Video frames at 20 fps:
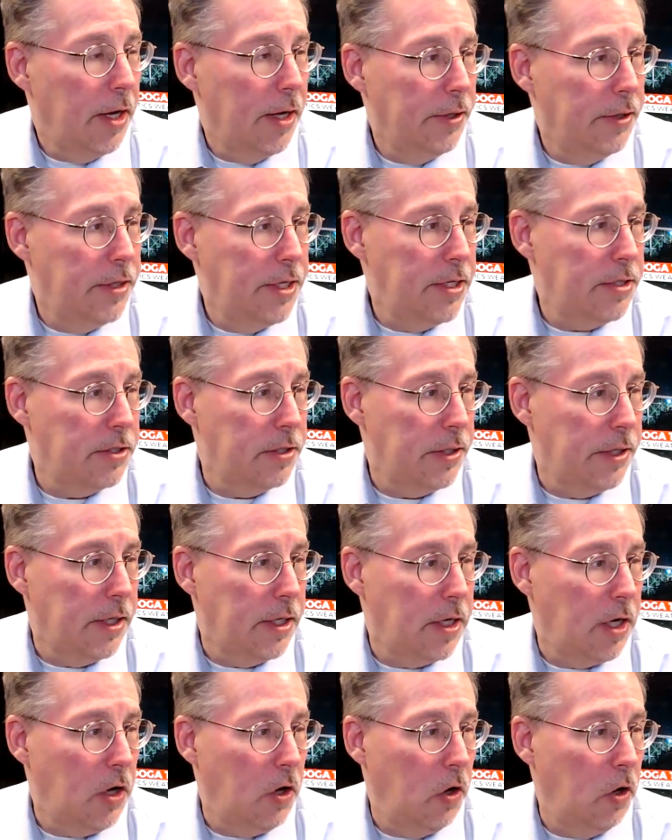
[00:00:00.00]
Decently
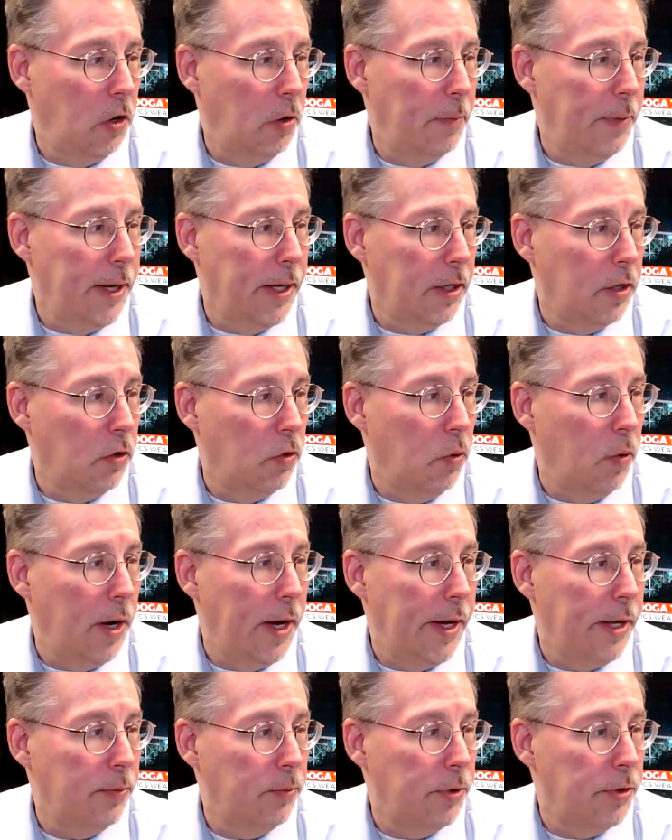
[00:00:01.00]
calm and
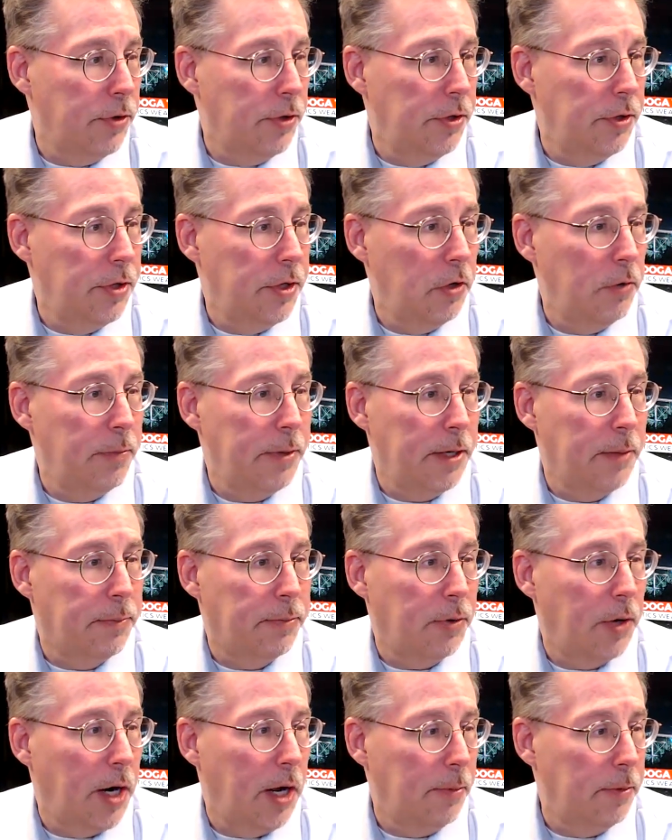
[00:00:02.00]
quiet with no big
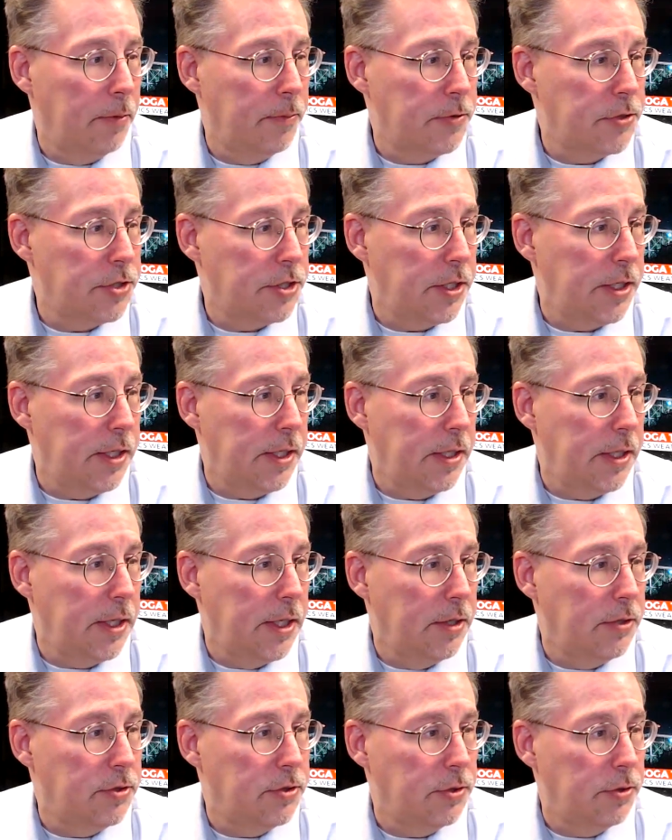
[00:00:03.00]
problems seen
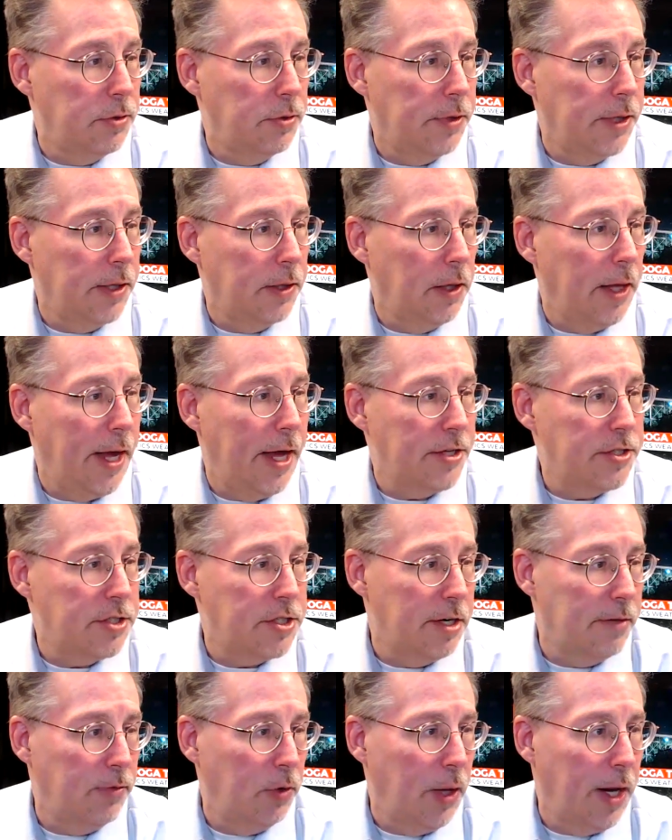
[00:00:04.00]
into the last
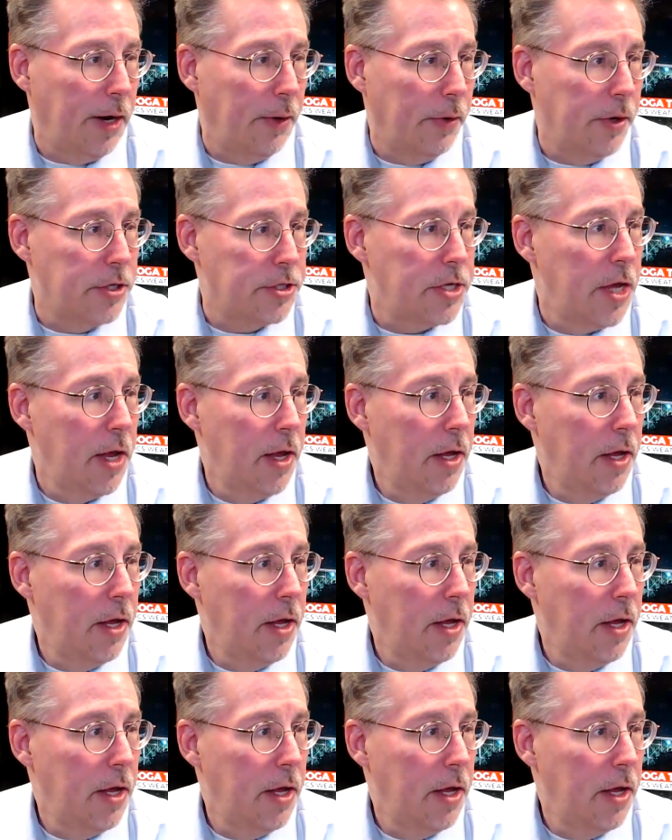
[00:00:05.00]
several hours.